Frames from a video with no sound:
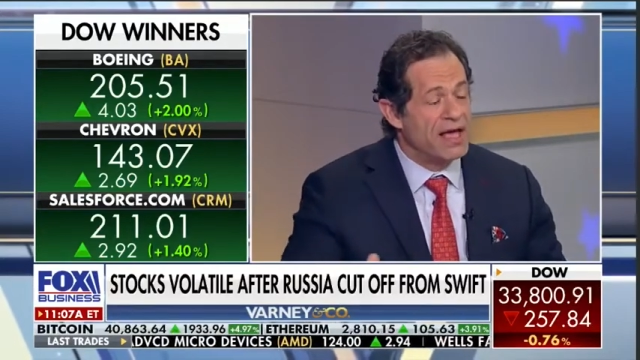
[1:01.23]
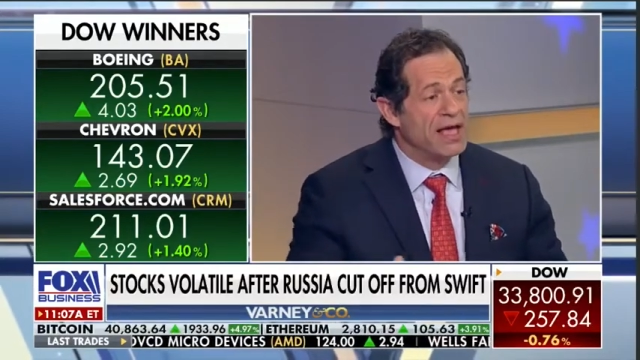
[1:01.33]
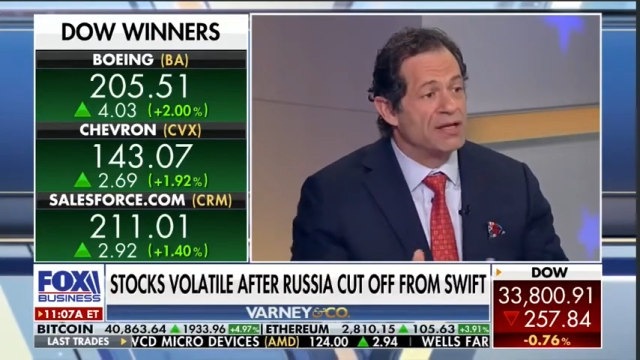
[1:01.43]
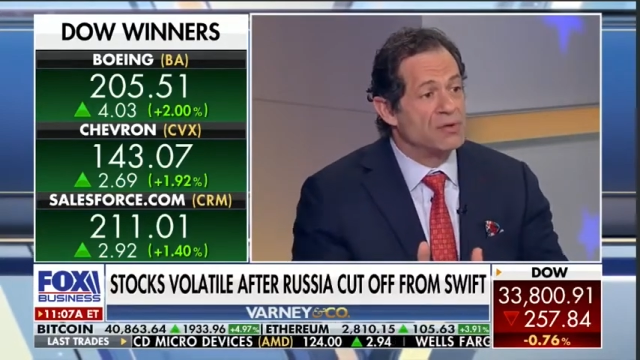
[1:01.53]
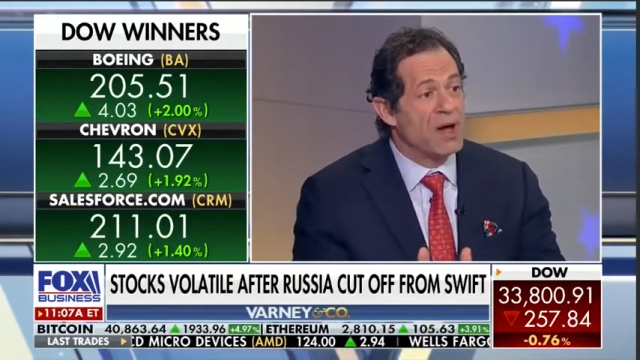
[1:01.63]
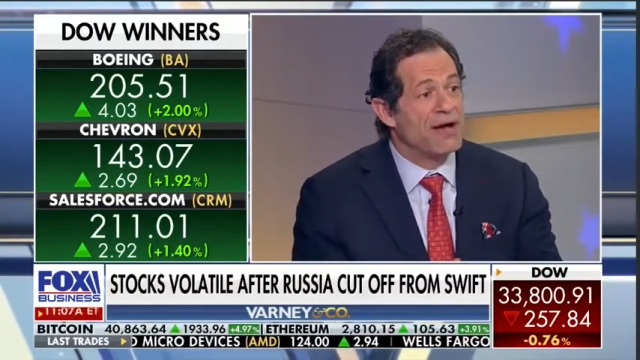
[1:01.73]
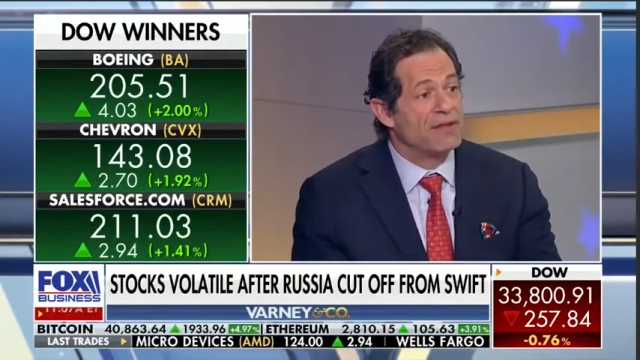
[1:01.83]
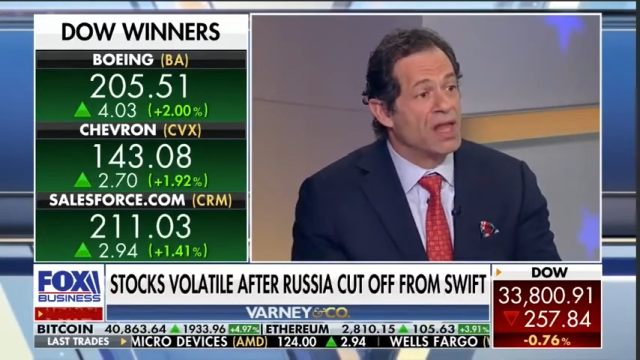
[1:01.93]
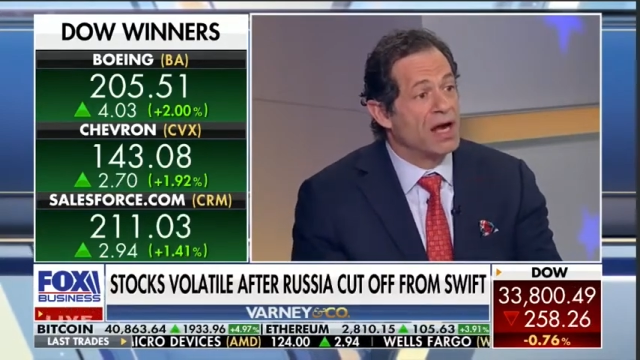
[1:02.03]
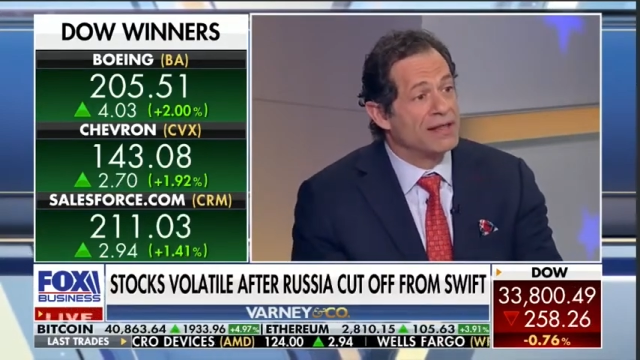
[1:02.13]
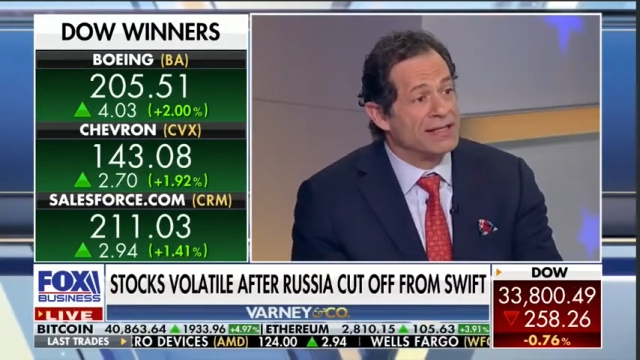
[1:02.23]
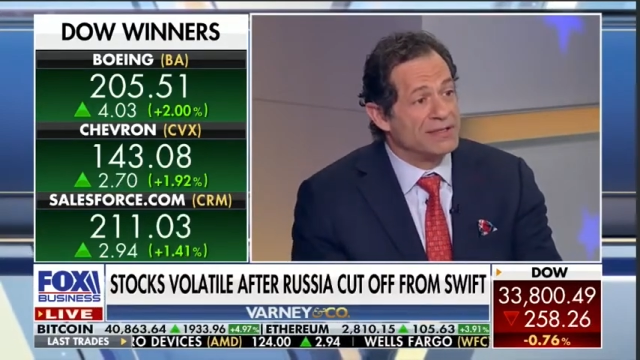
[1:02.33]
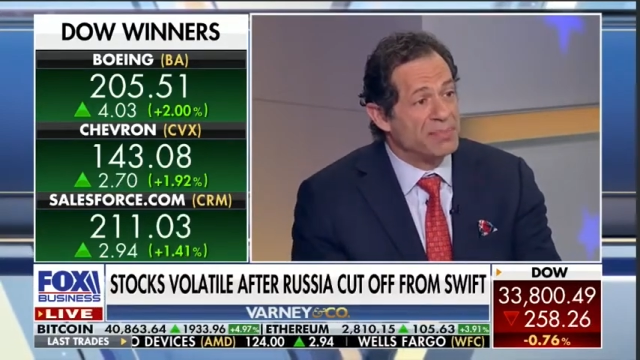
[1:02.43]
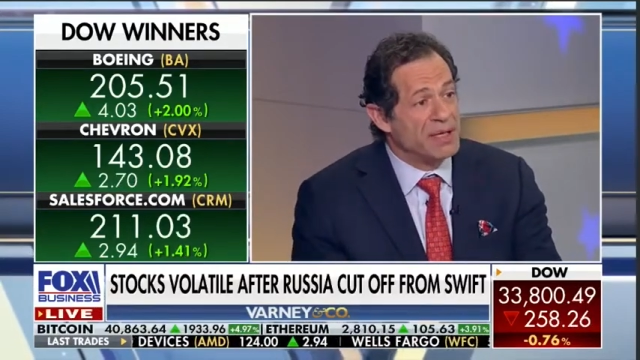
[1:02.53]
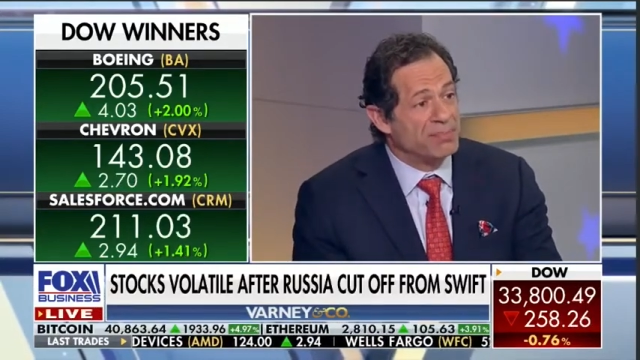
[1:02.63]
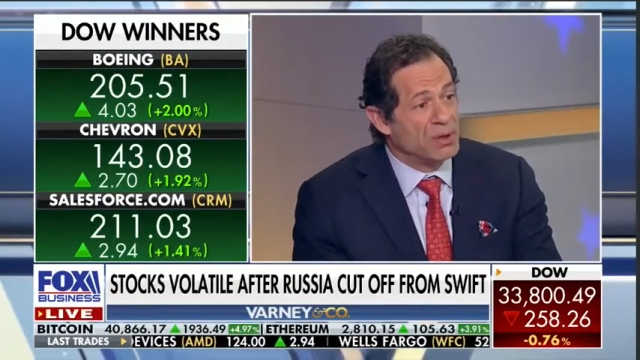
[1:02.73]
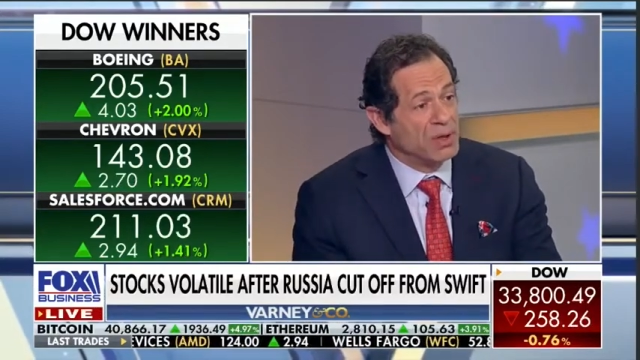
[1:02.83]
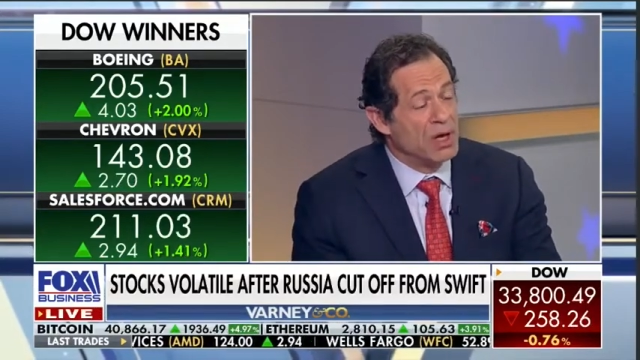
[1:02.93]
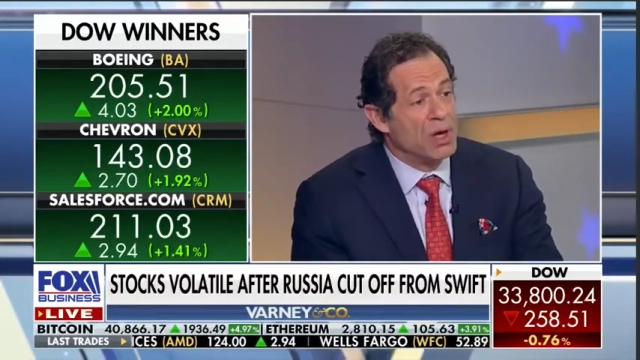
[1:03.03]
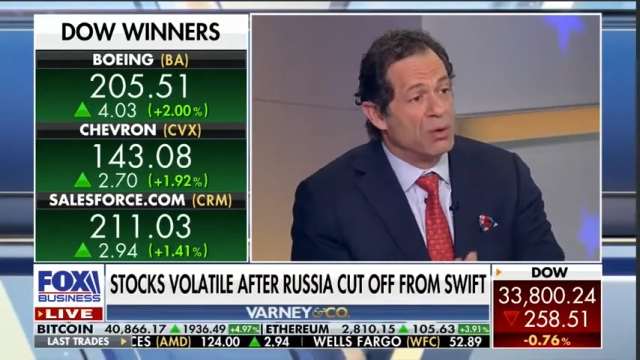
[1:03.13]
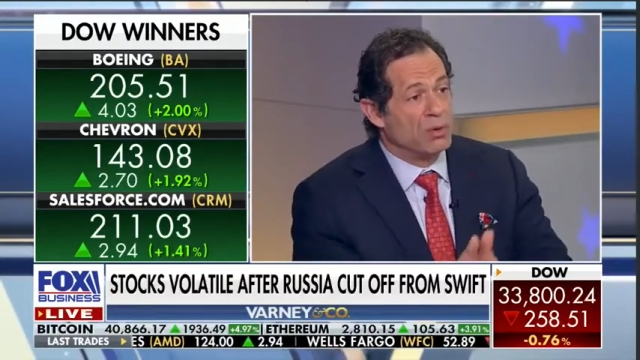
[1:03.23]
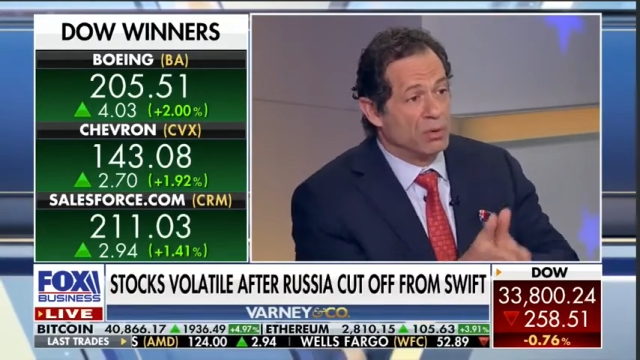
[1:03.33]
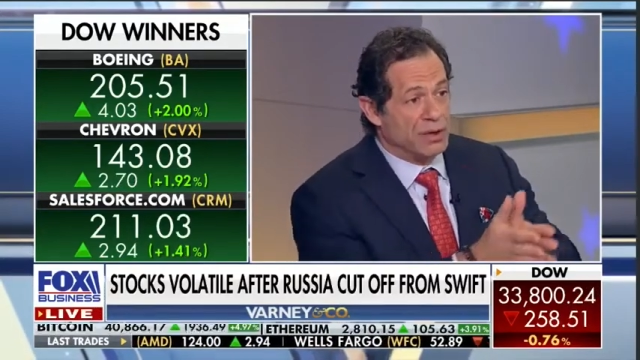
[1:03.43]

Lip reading: is you have a lot of these people who